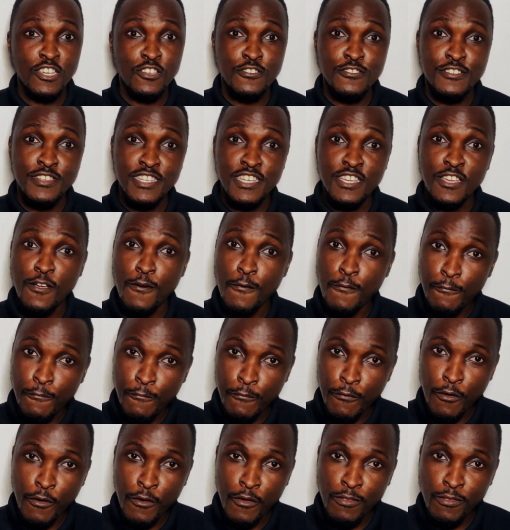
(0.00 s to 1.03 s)
using your
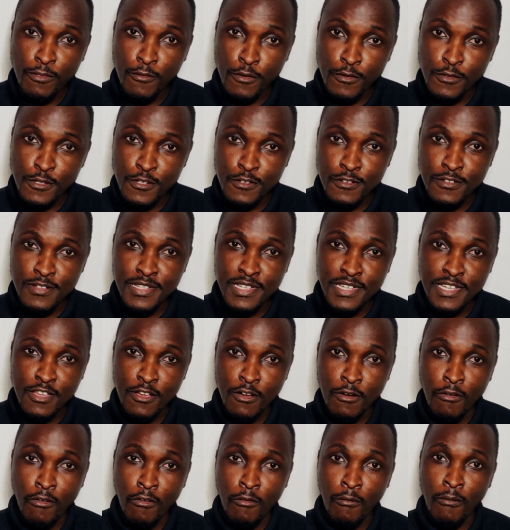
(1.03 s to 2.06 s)
phone, not using
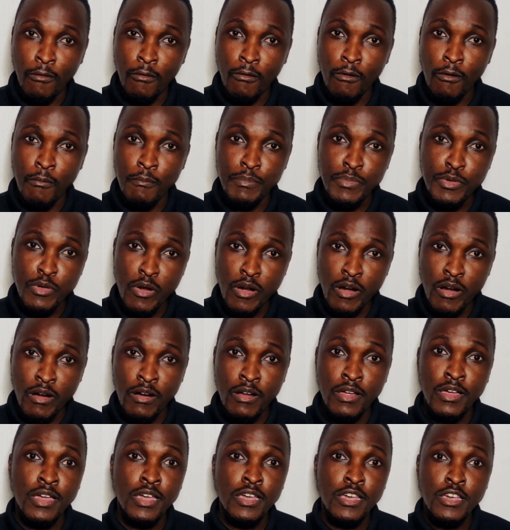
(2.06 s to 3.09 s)
your
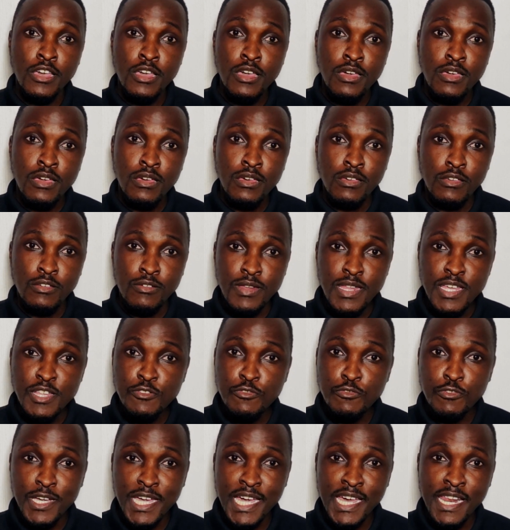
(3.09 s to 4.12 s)
computer. You
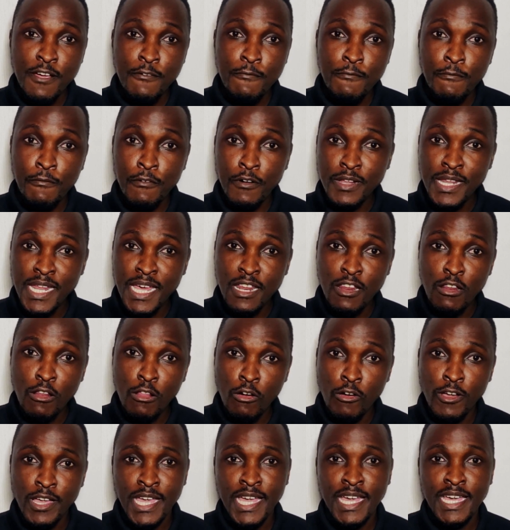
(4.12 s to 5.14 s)
need to get a phone and
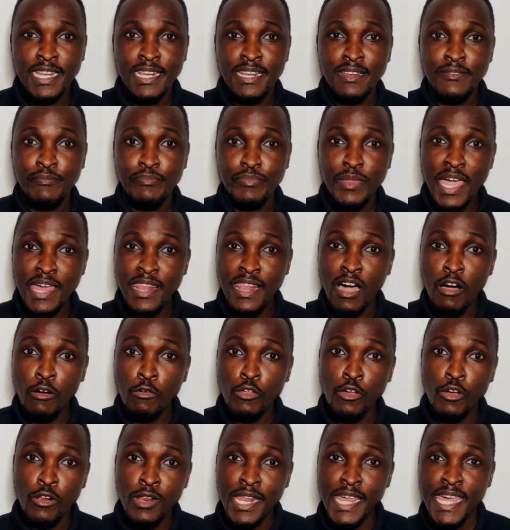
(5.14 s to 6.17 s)
log in, and now
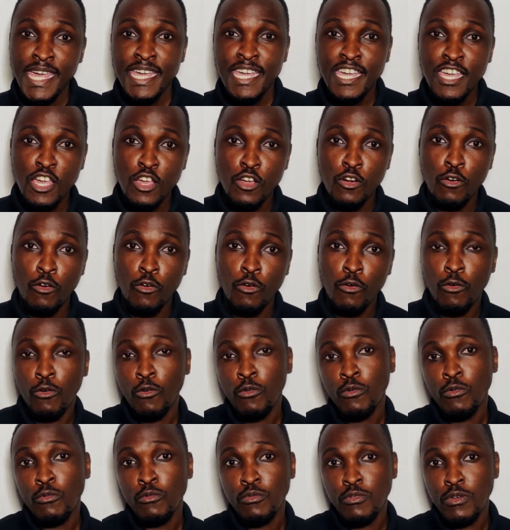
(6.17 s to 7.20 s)
you link your
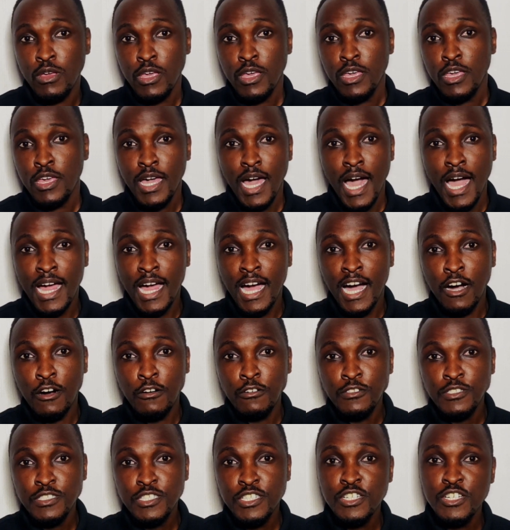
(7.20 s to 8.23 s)

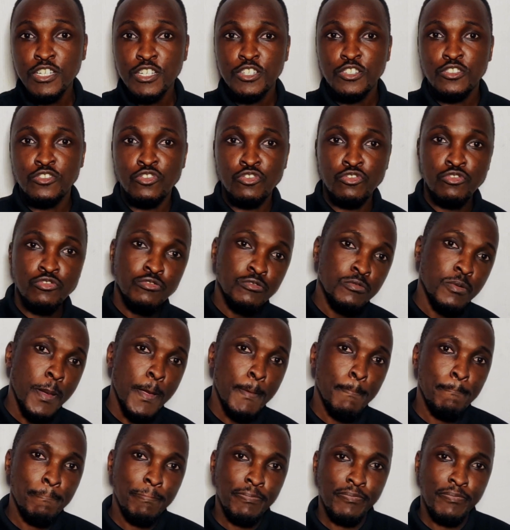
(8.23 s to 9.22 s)
account to